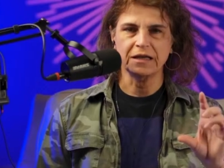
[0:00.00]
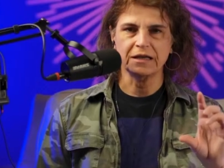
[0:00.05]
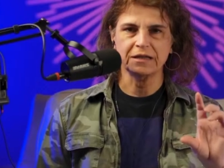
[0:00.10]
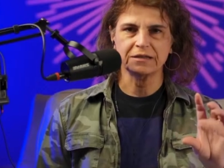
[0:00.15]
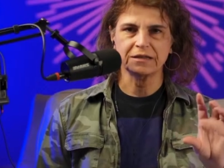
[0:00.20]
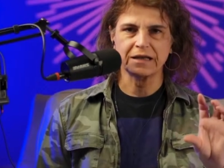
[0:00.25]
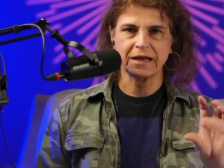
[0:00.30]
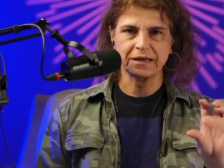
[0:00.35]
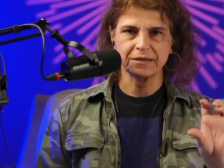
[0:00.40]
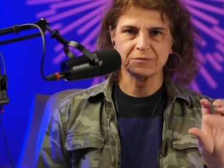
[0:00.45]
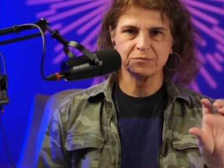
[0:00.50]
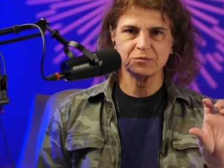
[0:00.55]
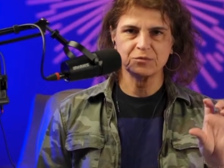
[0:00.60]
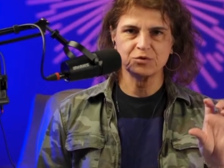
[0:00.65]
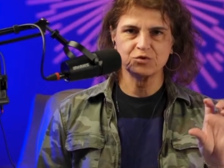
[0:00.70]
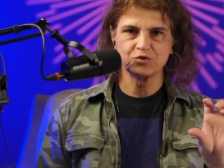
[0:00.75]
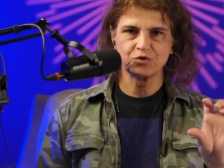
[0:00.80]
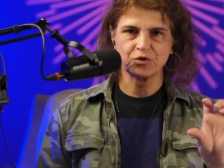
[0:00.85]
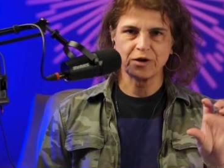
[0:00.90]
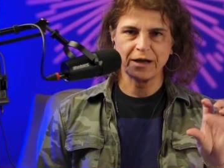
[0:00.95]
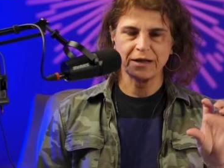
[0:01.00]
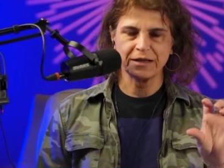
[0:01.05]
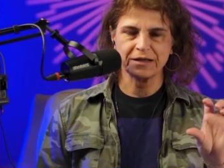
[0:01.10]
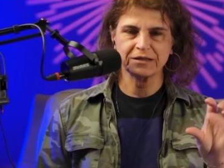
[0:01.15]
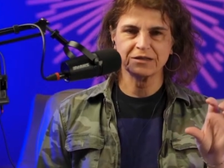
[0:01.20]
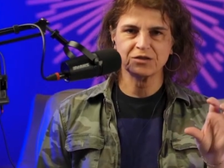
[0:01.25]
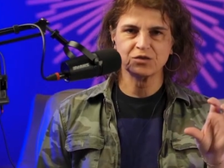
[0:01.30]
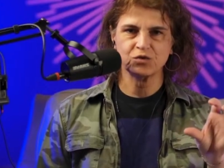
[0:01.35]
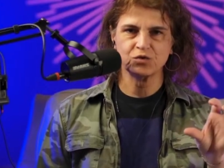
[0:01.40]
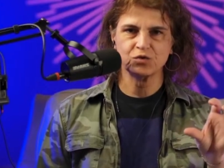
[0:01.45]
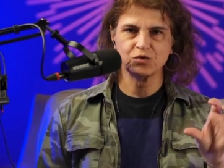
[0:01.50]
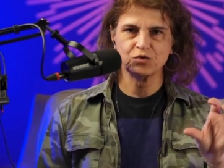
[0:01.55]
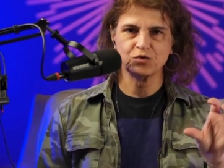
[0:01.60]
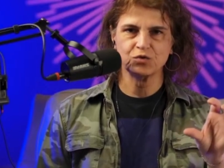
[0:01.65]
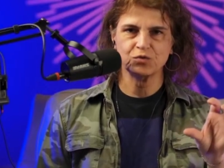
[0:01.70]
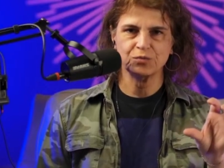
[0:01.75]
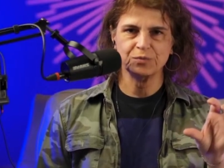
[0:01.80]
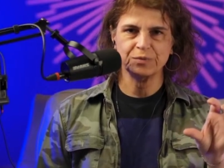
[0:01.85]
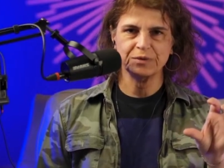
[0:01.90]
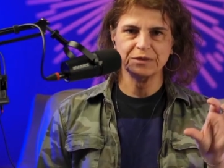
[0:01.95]
and I'm trying
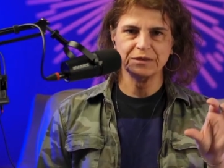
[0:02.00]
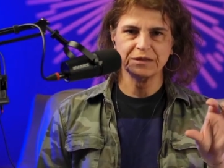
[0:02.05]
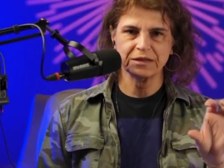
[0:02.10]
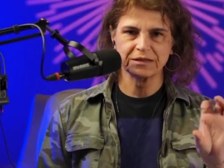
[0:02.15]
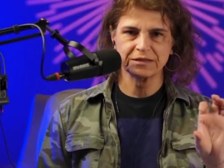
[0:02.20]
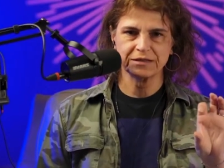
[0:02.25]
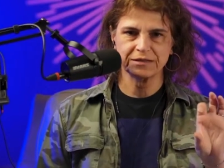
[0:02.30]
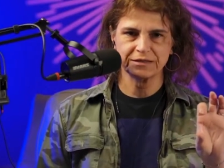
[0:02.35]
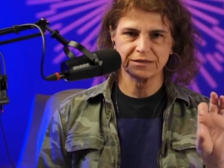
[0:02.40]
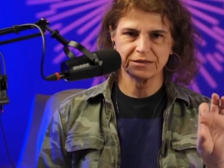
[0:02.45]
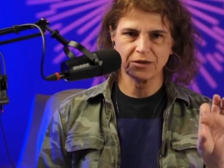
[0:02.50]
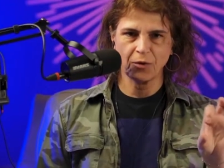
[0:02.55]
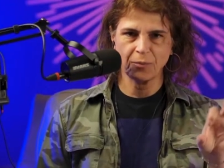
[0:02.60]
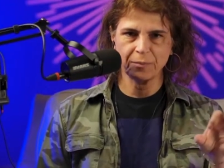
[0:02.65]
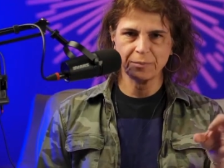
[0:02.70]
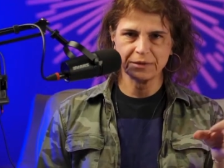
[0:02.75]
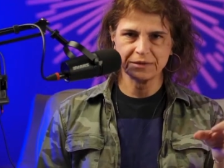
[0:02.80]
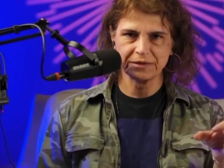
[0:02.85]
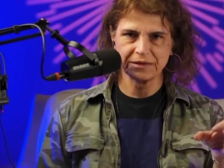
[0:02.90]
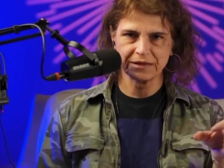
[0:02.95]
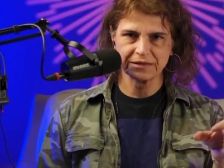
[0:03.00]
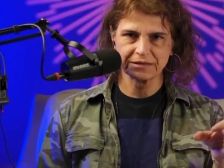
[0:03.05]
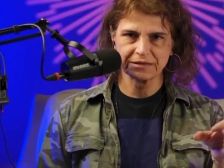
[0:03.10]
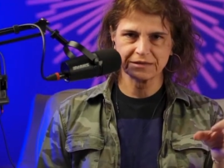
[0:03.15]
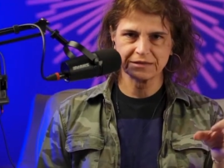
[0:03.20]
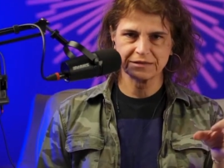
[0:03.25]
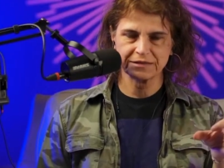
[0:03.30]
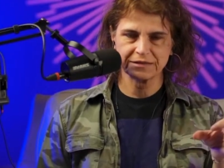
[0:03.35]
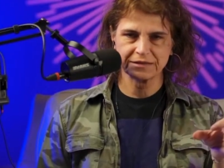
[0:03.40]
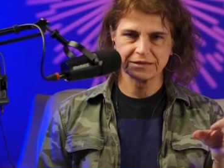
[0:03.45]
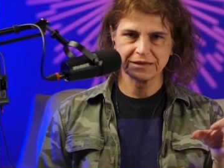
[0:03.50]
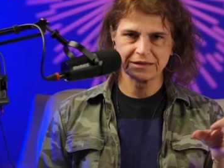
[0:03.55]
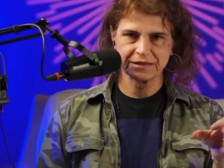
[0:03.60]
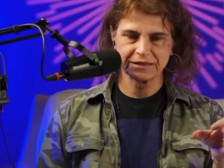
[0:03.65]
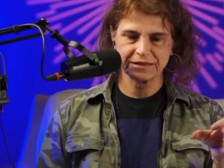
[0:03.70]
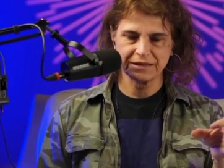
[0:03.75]
to be as open as